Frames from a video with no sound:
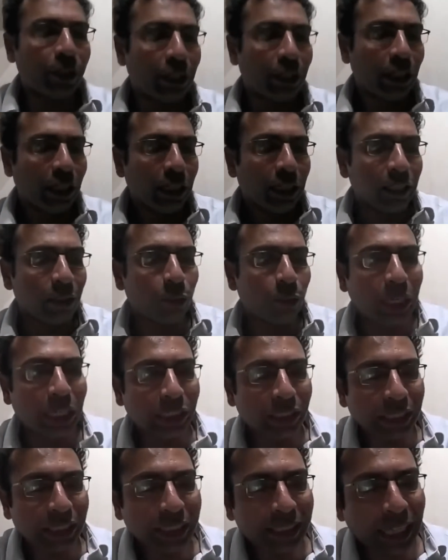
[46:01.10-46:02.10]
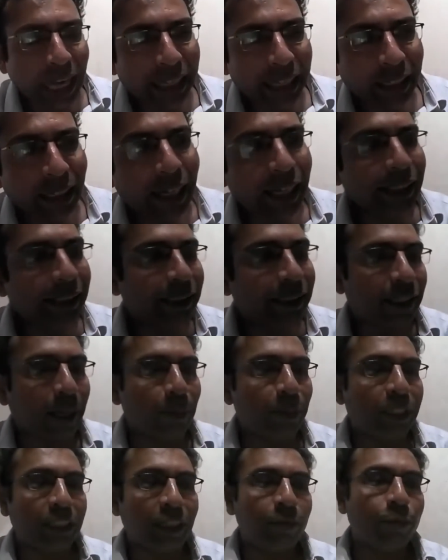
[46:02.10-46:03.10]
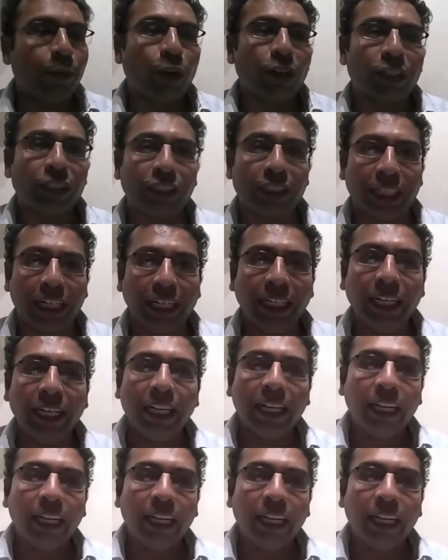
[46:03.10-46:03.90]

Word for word: the way she's analyzed the subject of watershed,